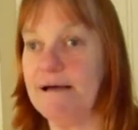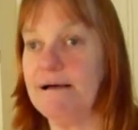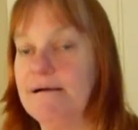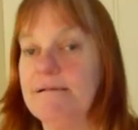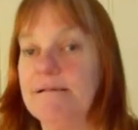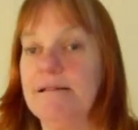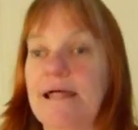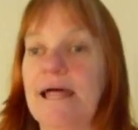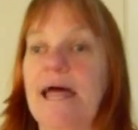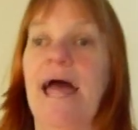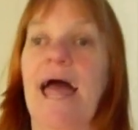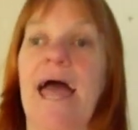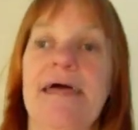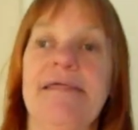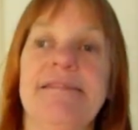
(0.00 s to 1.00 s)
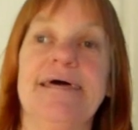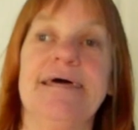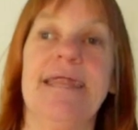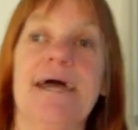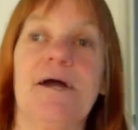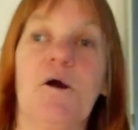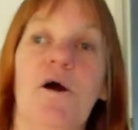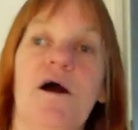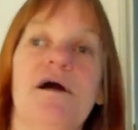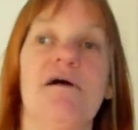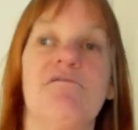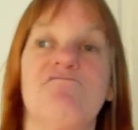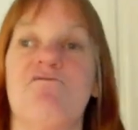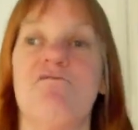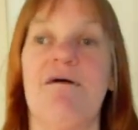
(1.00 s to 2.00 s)
From who? And then I
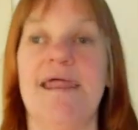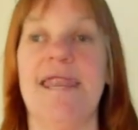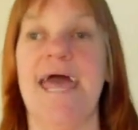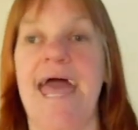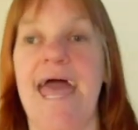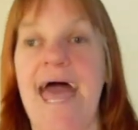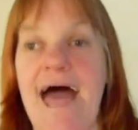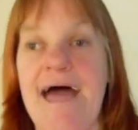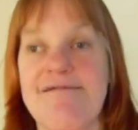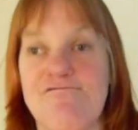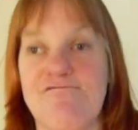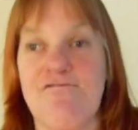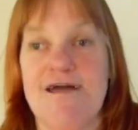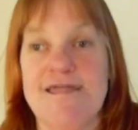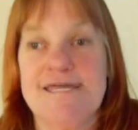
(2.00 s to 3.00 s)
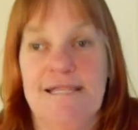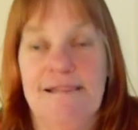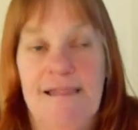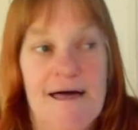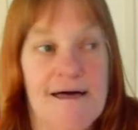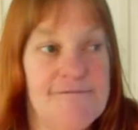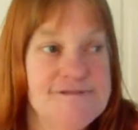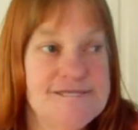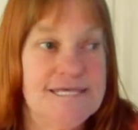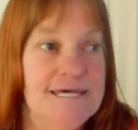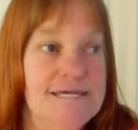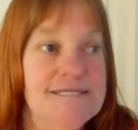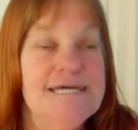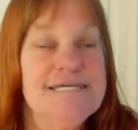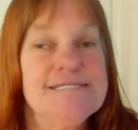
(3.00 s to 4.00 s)
got a red hat, red gloves,
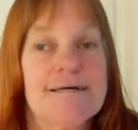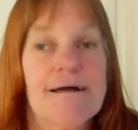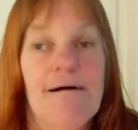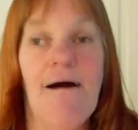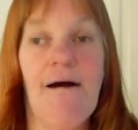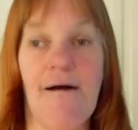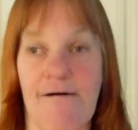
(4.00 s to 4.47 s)
and a scarf.